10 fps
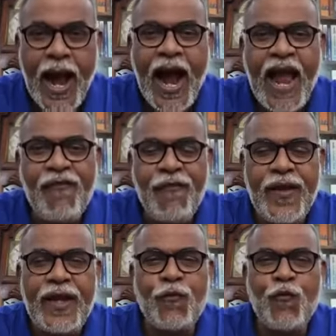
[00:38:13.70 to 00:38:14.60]
I
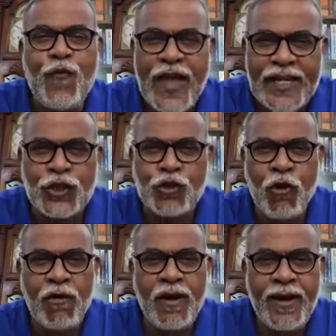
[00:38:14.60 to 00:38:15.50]
feel very
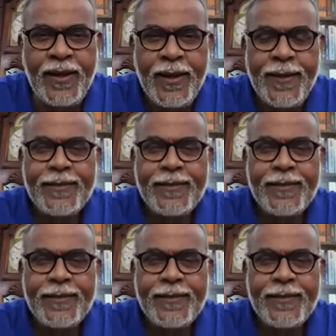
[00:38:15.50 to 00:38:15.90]
strongly